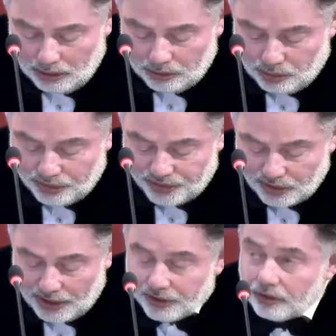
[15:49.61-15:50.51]
You're
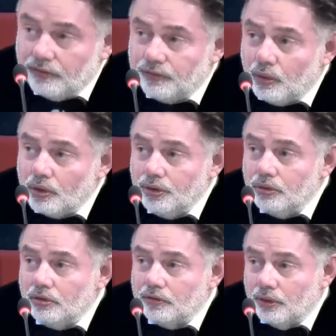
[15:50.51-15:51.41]
selecting four
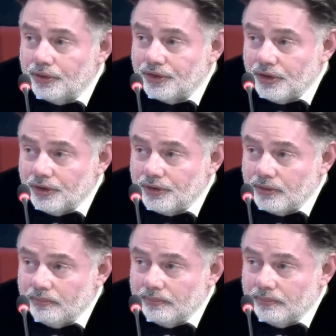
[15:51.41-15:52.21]
universities,